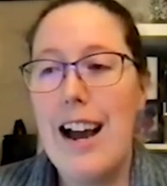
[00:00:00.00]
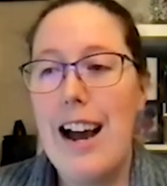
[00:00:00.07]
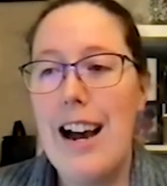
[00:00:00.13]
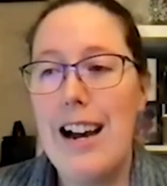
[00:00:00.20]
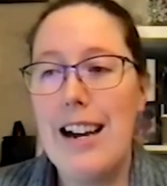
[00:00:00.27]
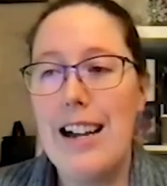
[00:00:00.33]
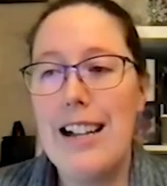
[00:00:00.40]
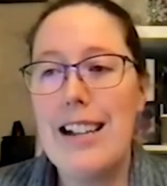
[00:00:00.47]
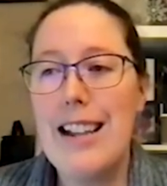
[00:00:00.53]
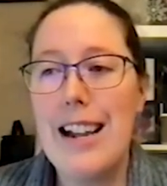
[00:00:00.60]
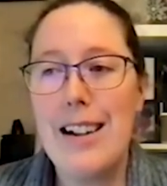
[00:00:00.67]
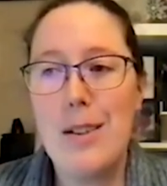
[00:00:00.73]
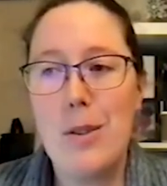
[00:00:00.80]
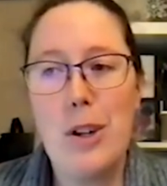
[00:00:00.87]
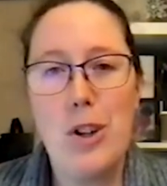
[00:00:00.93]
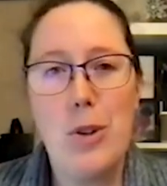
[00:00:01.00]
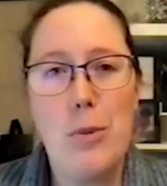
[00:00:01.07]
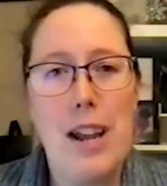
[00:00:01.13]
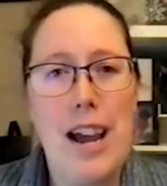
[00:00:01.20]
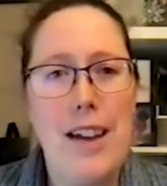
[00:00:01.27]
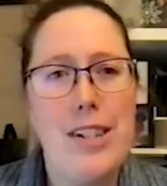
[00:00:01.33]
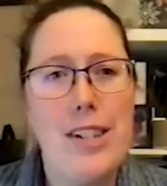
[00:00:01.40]
Uh, the next question we
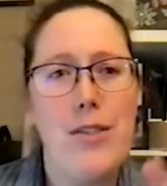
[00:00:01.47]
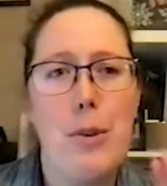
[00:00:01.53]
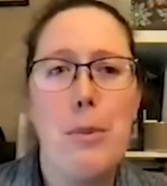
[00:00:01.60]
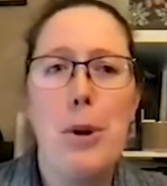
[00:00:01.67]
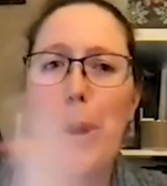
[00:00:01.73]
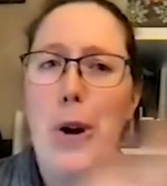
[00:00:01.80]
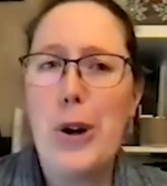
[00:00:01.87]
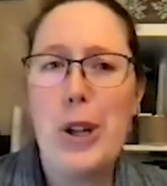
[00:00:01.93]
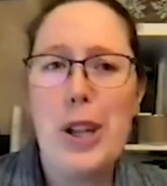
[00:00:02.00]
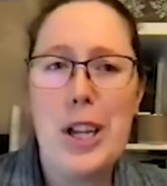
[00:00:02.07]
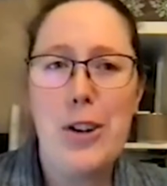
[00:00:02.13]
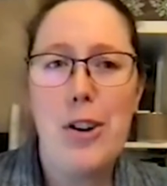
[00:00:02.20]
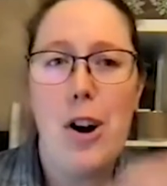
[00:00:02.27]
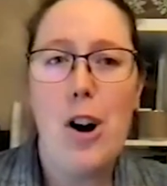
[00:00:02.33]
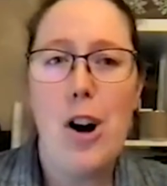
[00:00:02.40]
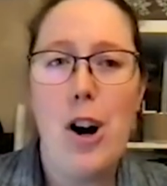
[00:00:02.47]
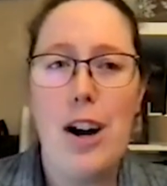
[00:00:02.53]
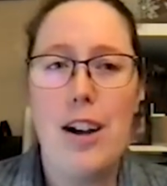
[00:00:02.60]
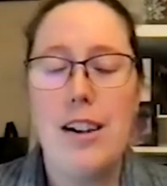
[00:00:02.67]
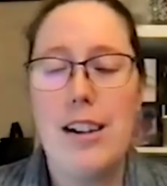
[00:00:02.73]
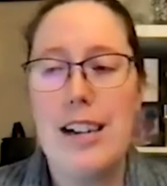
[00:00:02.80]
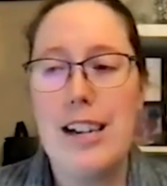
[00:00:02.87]
have is from earlier
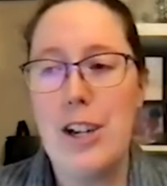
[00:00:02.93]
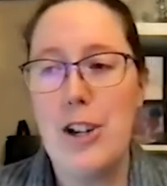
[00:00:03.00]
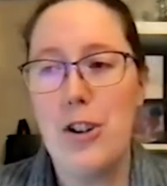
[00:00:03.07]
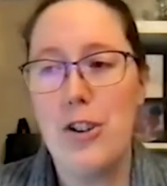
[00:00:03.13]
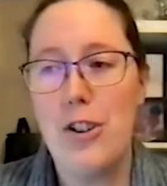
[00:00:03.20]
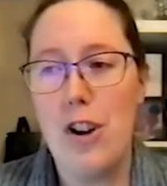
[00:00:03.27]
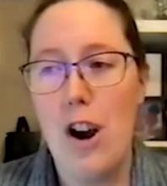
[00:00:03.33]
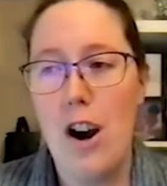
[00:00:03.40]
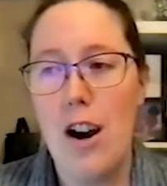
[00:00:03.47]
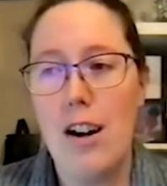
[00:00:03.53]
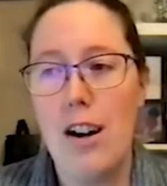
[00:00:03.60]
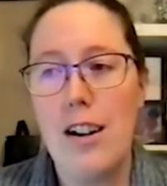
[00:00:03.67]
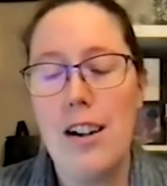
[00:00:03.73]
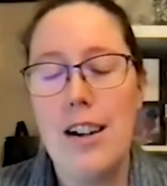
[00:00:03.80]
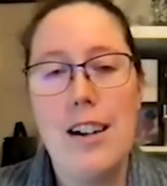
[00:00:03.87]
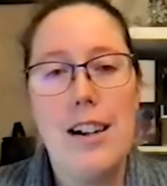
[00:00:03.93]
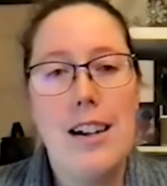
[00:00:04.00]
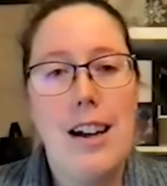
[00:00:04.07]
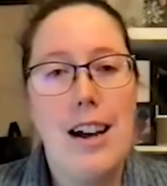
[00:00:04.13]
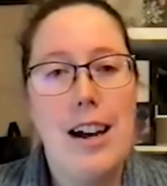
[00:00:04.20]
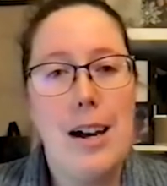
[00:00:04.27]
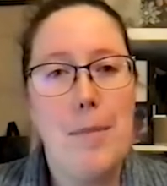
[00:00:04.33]
on in your talk
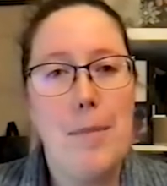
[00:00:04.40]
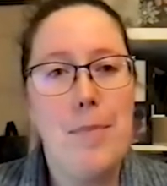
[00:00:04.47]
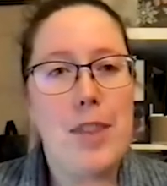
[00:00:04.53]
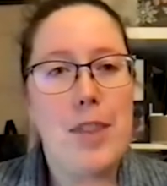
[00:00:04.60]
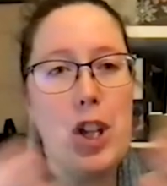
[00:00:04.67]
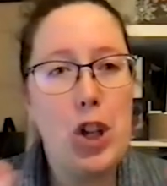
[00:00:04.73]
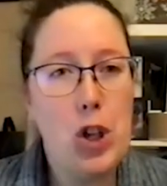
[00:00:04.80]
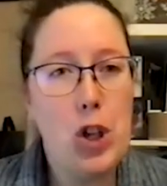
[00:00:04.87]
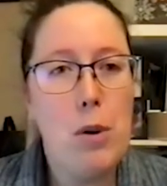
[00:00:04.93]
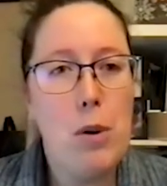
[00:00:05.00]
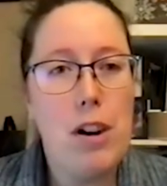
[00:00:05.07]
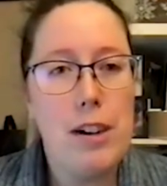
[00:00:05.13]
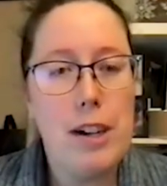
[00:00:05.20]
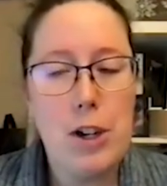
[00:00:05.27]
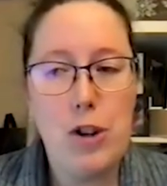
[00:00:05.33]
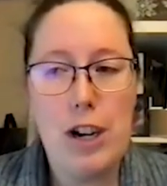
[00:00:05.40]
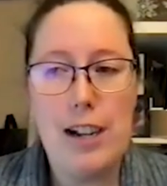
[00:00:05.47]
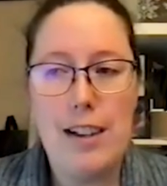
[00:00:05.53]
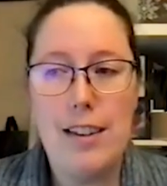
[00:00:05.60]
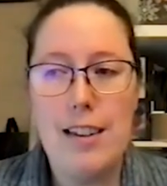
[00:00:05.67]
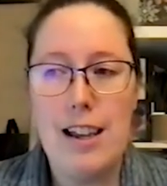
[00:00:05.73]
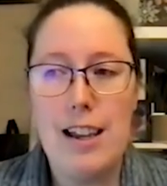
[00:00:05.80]
um, you are
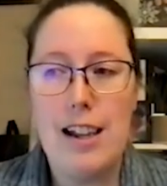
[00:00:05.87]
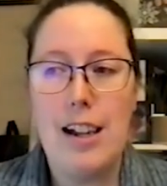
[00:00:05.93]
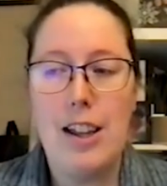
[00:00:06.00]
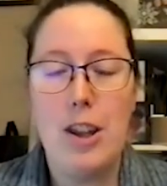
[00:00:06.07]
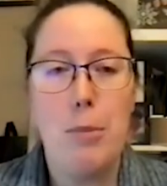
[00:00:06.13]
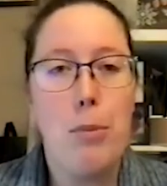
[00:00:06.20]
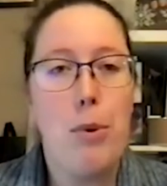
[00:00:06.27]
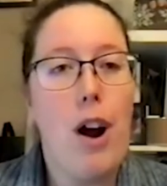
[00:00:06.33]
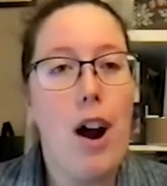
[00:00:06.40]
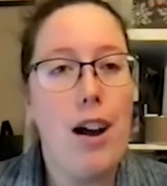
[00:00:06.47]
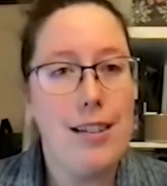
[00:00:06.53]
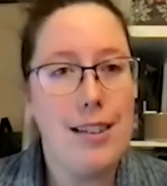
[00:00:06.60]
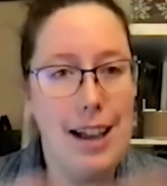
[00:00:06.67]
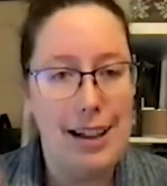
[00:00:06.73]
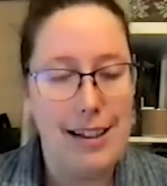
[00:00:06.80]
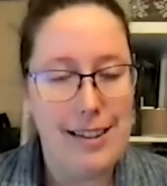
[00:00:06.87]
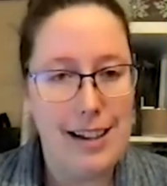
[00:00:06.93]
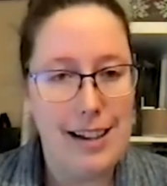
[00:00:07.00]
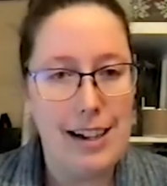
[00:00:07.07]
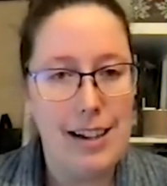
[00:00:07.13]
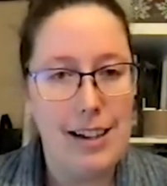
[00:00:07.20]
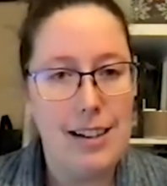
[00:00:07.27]
addressing the
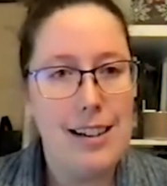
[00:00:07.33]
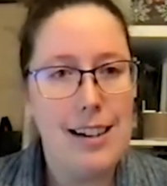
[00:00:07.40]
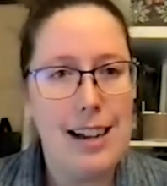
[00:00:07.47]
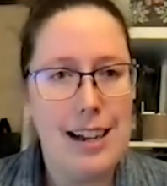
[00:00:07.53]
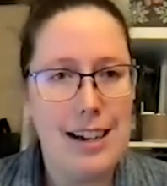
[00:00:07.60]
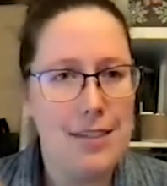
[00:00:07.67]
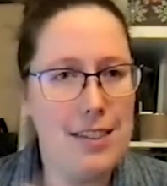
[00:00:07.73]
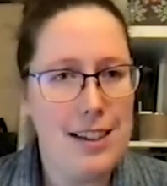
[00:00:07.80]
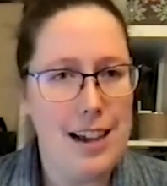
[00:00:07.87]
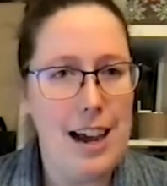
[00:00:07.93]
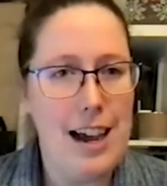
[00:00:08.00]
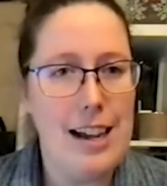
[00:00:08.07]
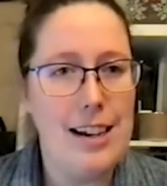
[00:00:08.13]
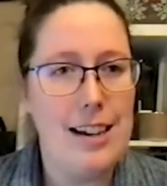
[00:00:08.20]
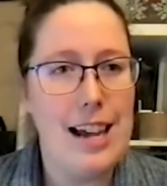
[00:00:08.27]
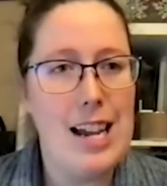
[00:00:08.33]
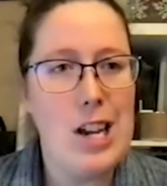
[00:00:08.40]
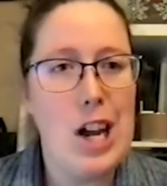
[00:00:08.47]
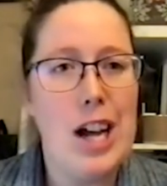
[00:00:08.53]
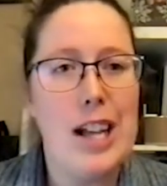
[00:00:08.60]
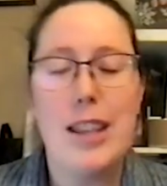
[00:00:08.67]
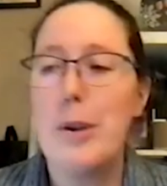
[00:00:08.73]
processing kind of right. side and
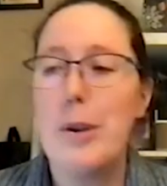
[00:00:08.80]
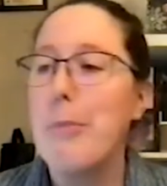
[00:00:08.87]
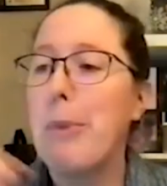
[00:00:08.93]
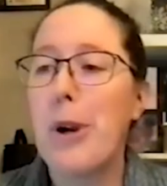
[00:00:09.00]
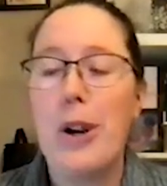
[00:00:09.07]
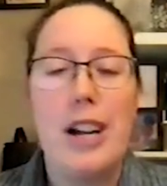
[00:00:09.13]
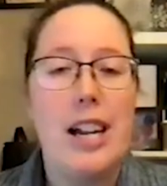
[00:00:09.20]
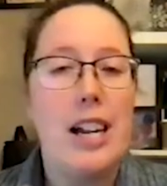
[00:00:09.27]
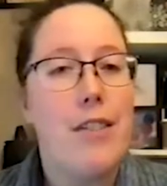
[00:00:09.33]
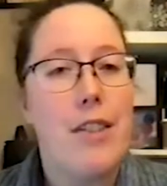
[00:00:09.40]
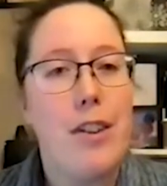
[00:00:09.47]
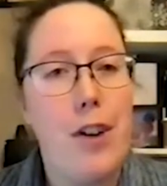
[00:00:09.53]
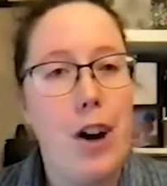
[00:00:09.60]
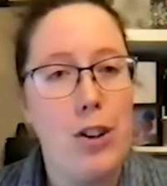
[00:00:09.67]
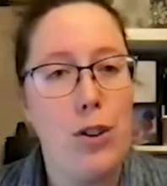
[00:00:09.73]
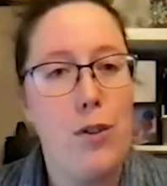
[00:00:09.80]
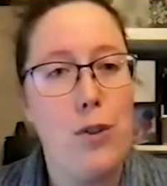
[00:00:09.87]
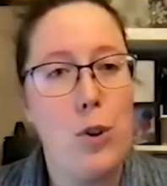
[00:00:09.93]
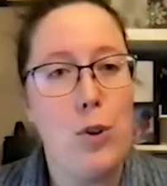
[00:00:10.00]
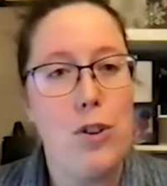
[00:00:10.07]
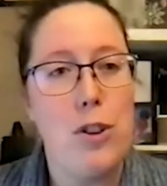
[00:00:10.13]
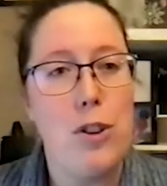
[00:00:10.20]
not the burning of the fossil
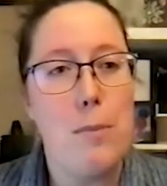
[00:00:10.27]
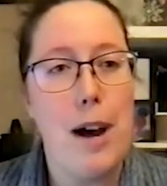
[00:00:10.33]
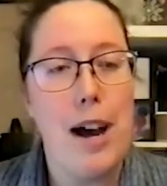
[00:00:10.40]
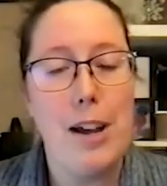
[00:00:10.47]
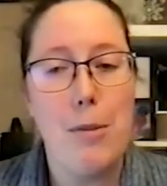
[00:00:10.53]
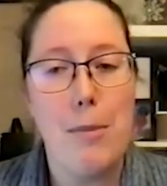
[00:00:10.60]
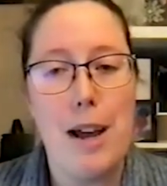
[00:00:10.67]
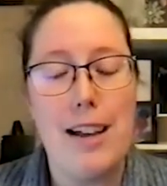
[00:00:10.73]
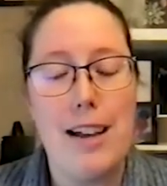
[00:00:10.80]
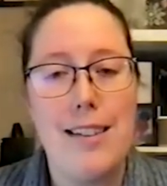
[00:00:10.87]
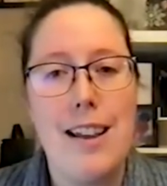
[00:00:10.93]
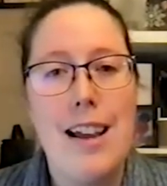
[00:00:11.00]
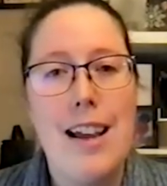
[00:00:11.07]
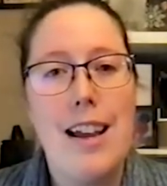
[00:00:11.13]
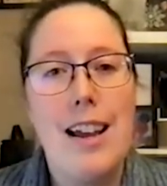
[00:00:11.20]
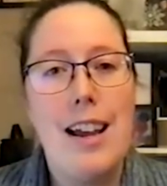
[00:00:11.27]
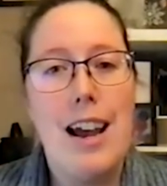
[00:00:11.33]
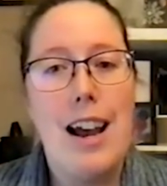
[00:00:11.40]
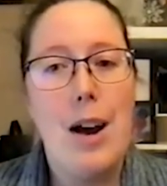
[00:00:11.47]
fuels or the biomass. Mm-hmm.